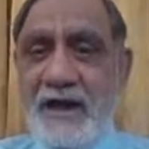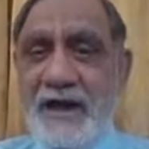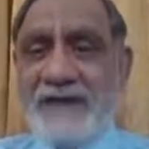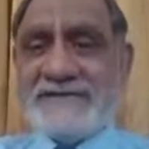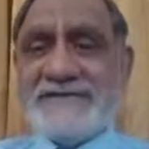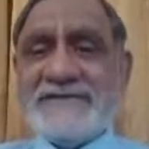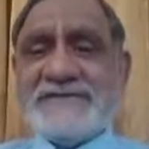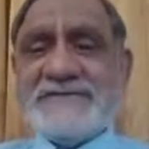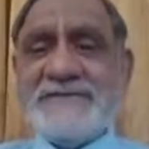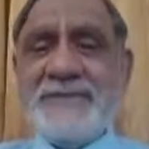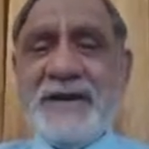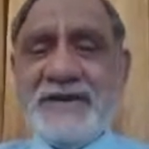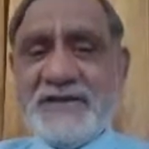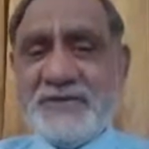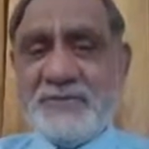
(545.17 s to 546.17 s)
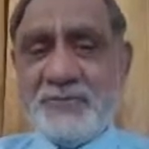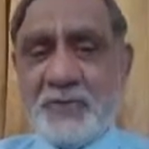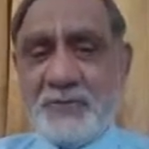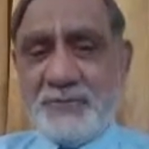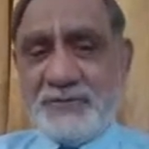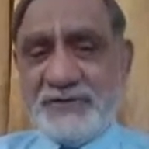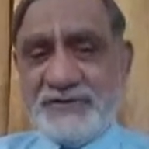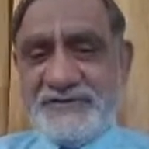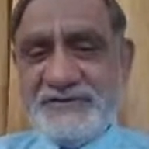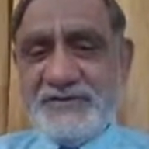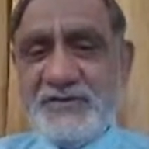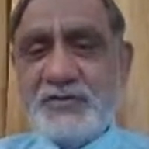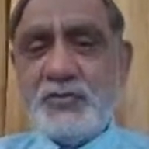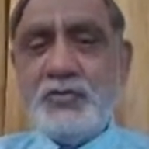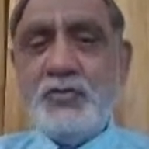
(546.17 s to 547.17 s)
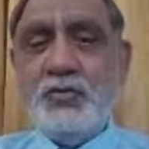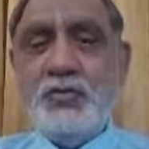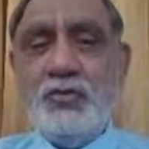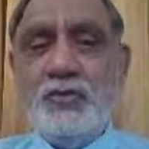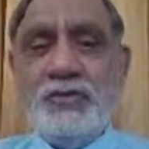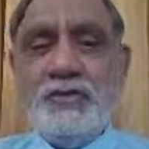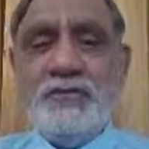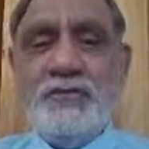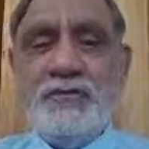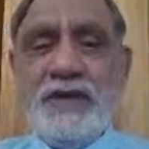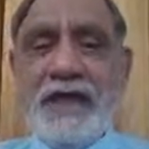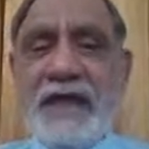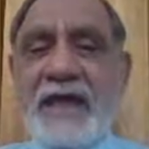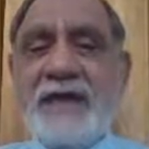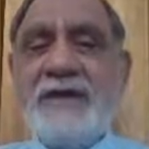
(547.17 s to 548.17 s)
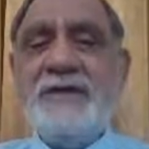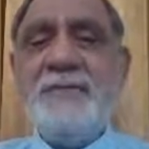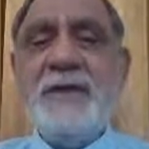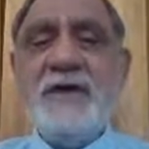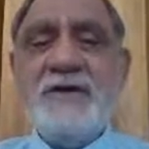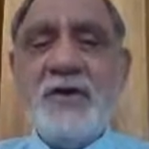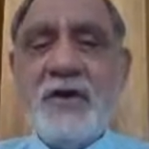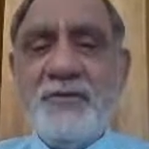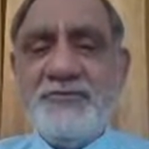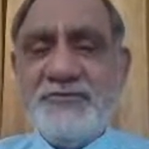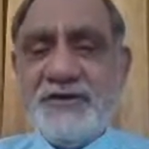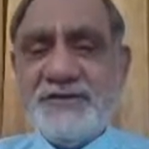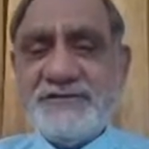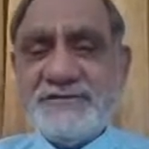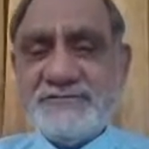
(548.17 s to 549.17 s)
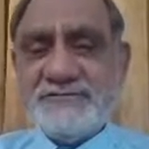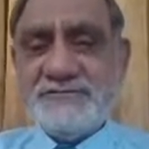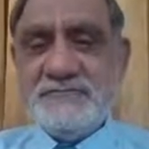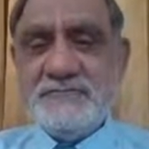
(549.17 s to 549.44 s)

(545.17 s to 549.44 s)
Other semantic properties include animate objects,